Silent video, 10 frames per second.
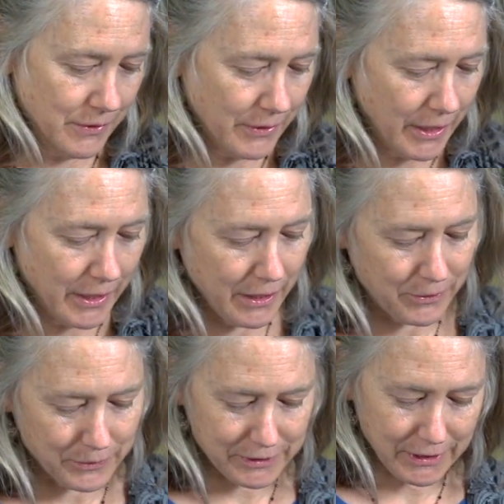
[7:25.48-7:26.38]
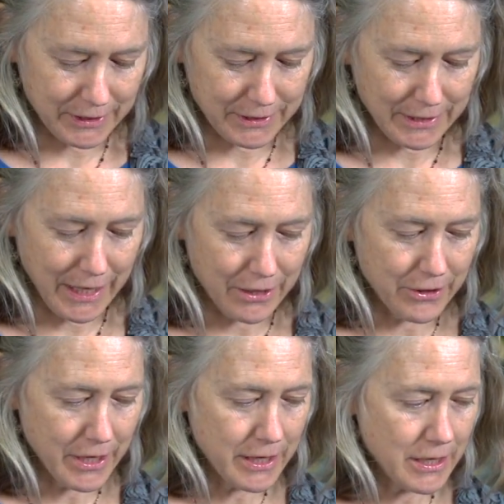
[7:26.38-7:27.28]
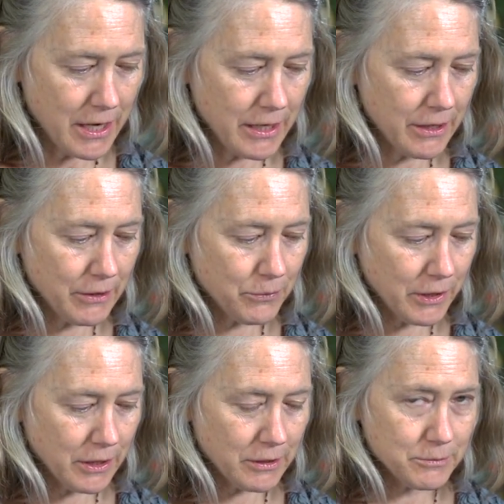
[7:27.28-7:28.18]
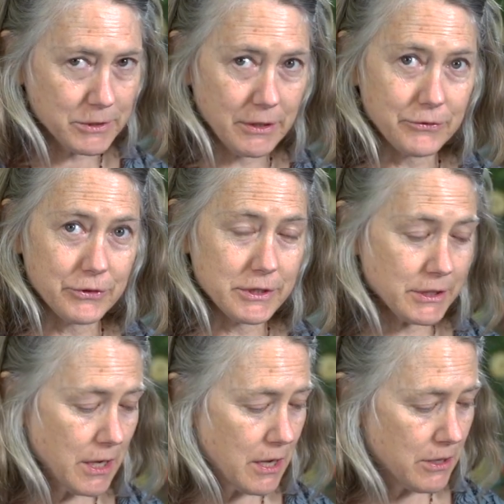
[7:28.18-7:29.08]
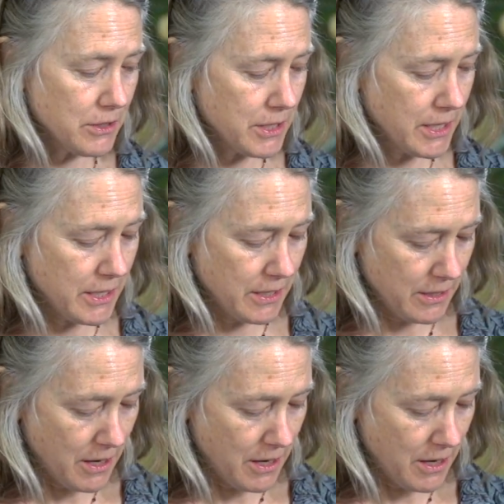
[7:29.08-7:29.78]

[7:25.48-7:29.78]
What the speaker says: Okay, it was a Saturday night. What comes after Saturday?